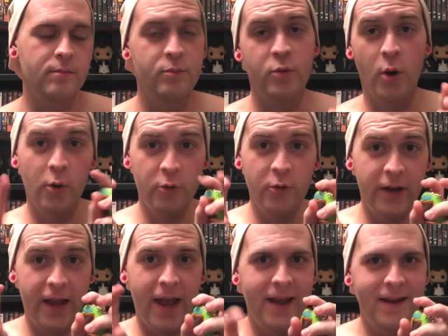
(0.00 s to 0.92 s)

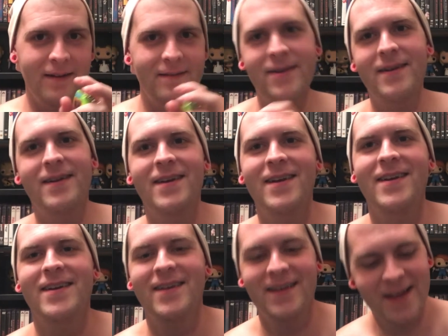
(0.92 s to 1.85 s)
procreate.
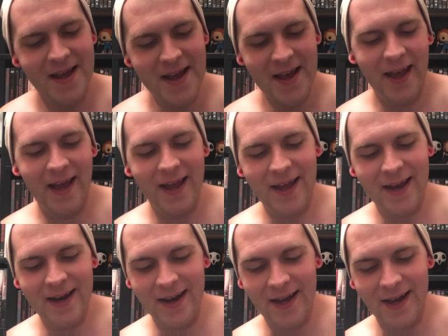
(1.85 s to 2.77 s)

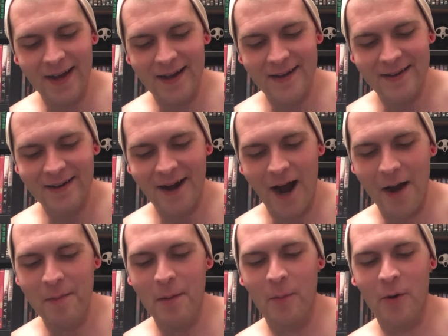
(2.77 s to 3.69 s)
And I
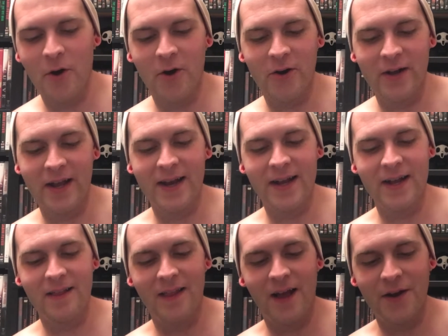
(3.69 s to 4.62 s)
remember her getting
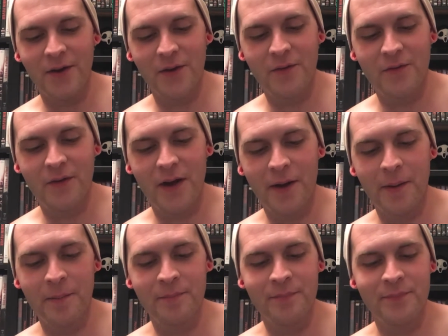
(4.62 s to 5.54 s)
a lot of
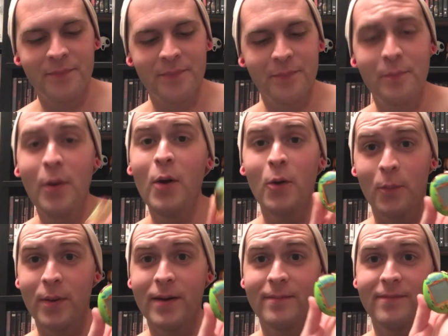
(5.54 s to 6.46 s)

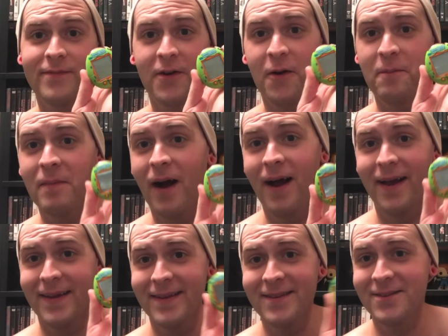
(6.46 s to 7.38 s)
poop from
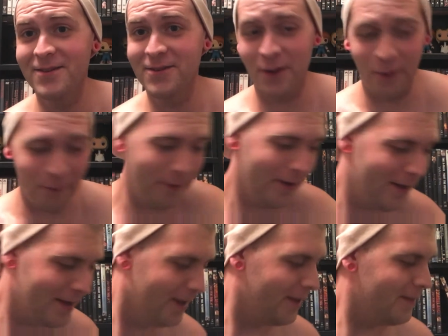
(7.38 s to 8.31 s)
mine. So
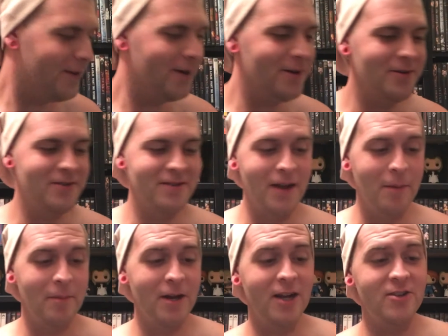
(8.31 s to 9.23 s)
there's
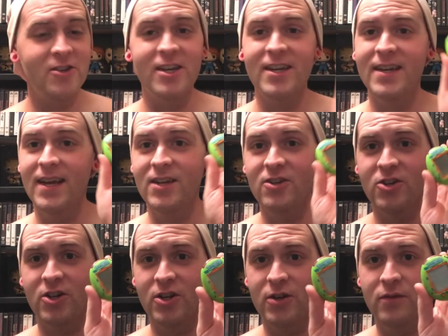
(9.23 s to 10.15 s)
Tamagotchi
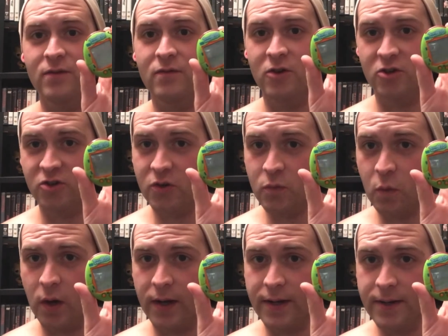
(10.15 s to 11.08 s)
Connection version
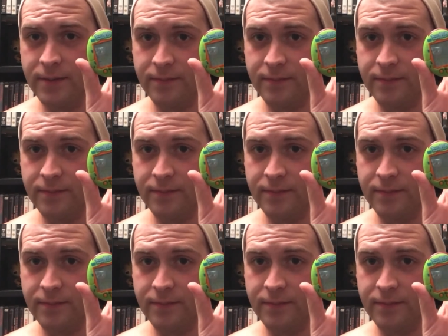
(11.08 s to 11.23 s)
1,